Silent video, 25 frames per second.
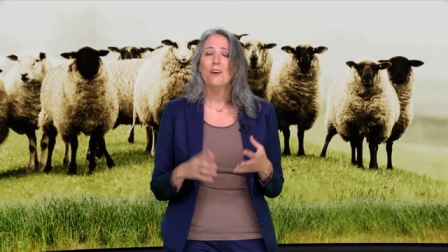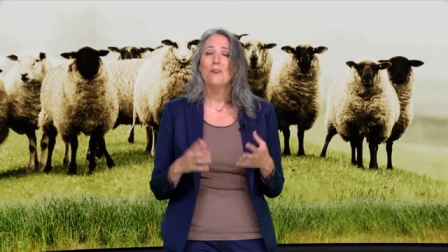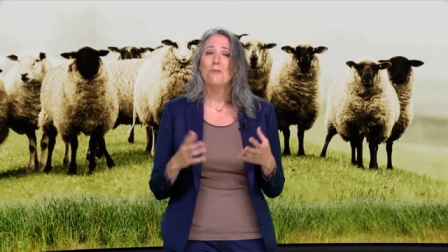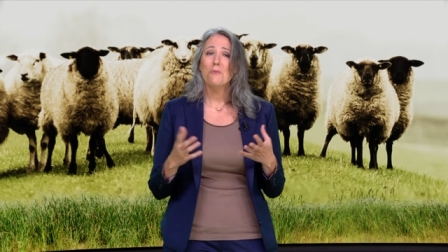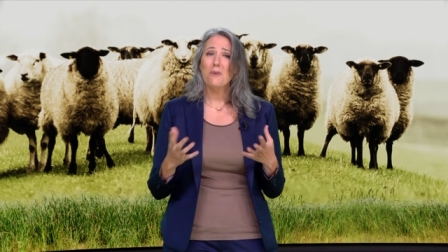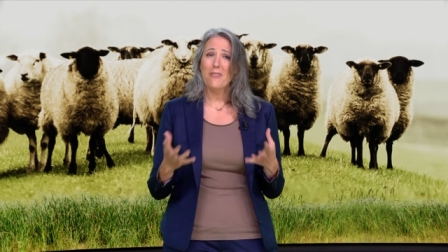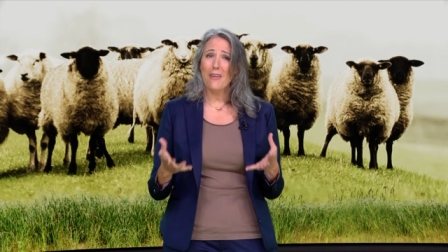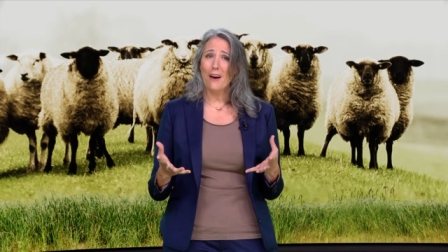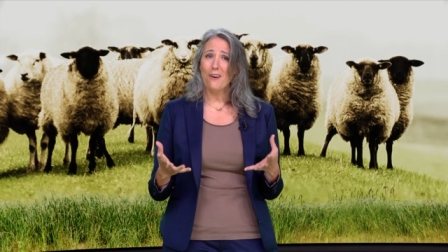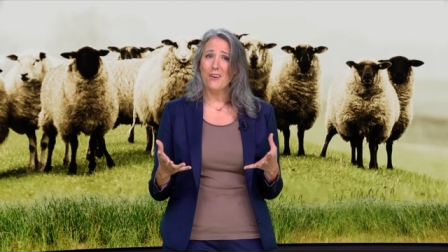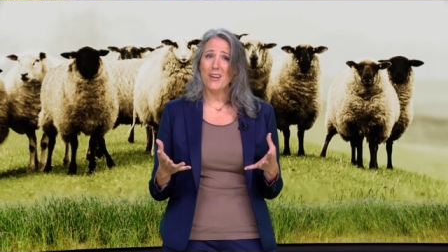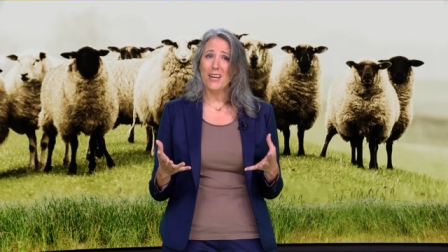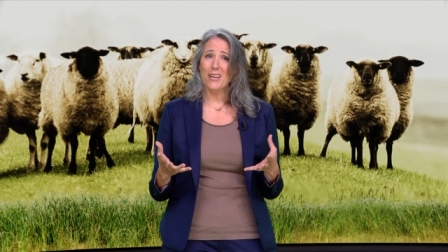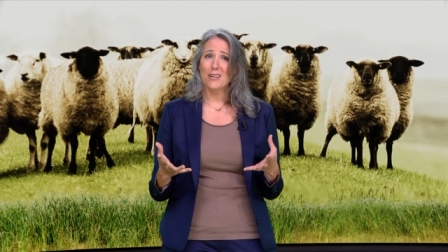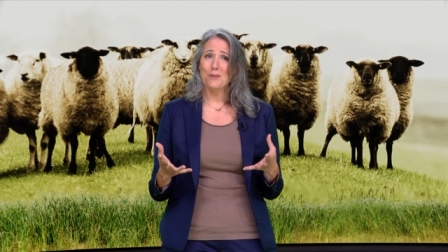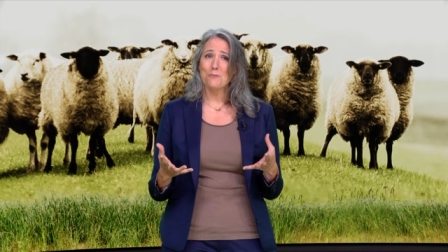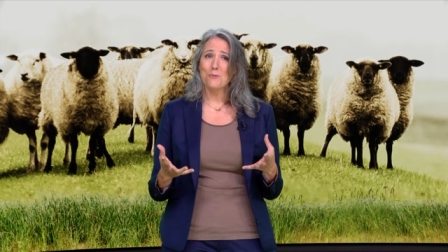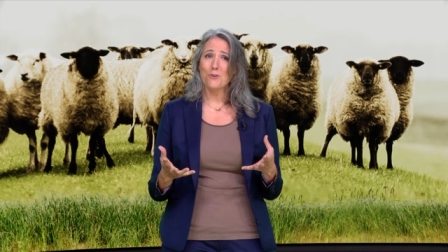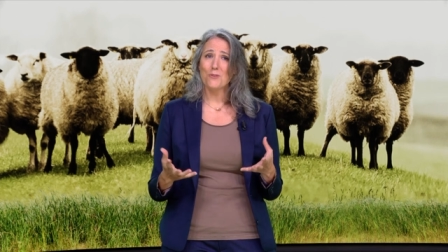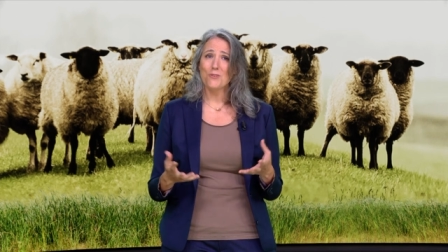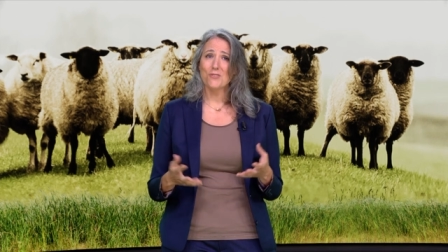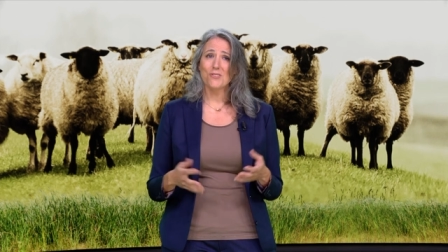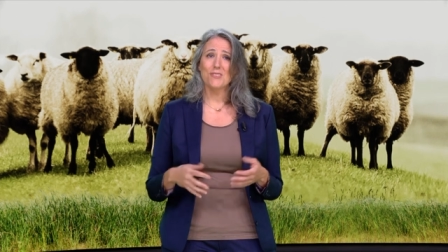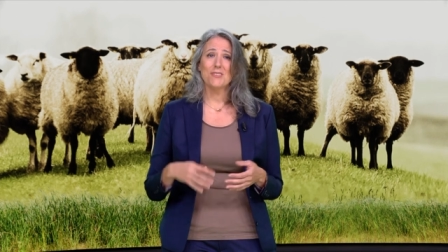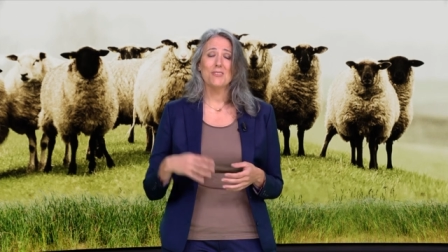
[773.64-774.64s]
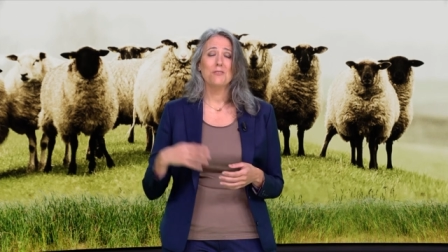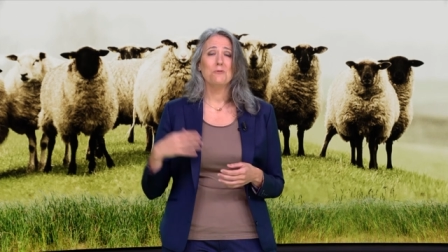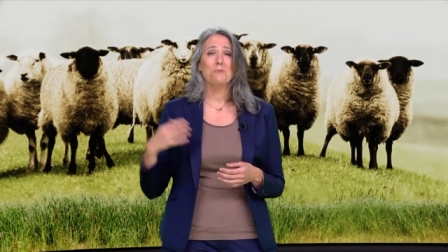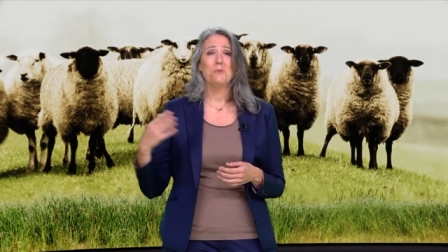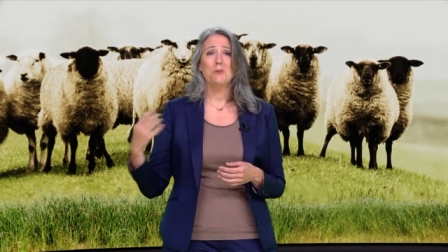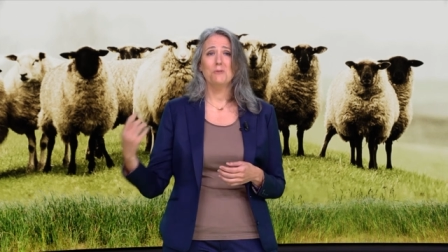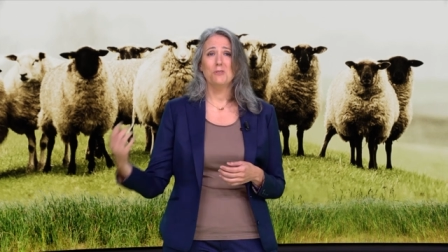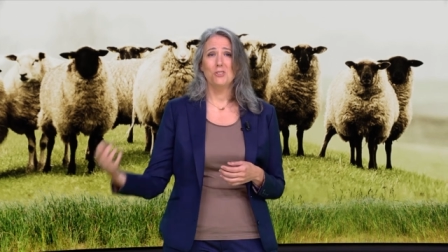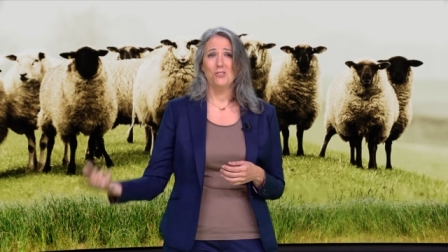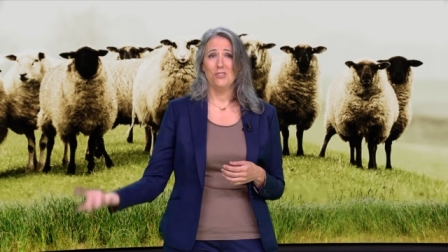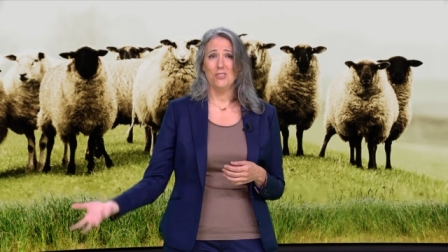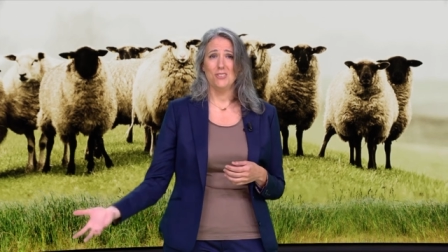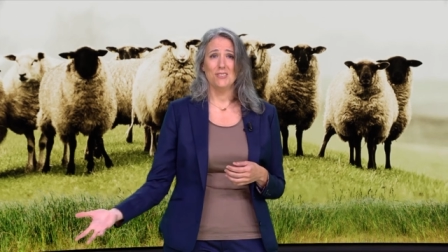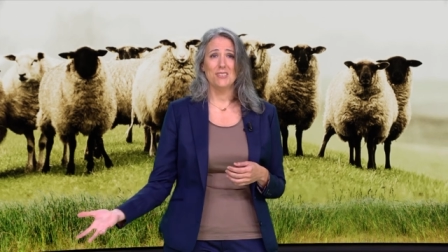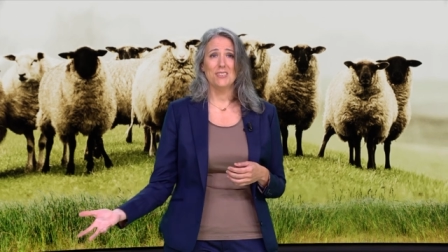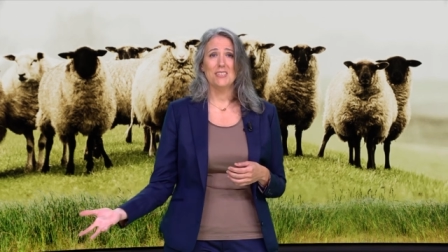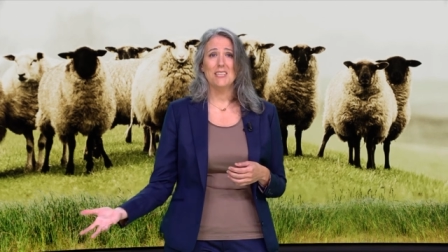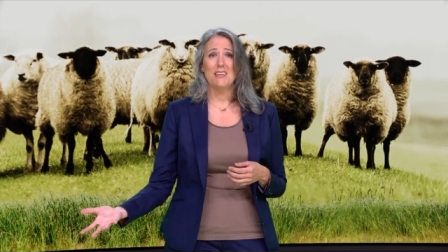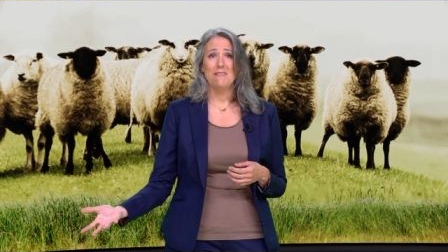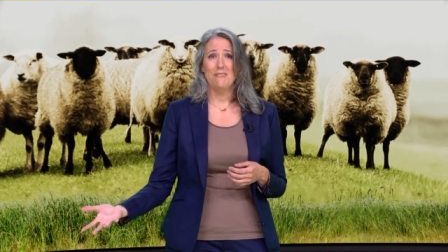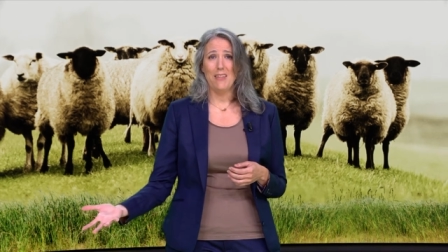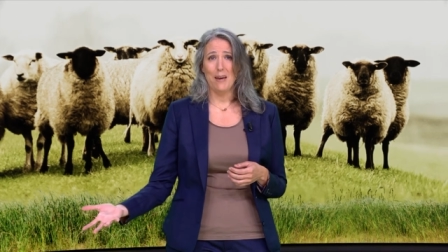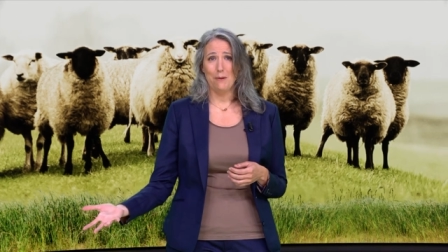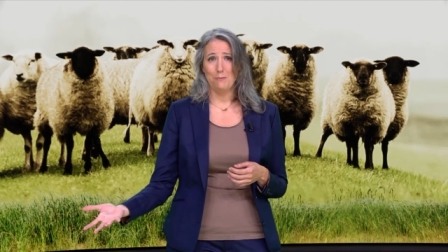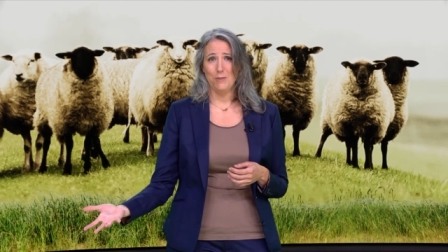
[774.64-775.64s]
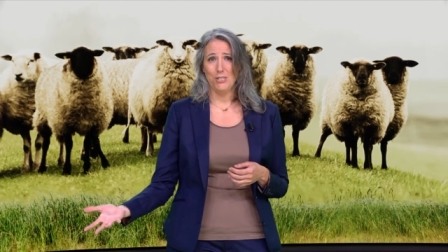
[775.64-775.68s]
Without animals, we would just leave that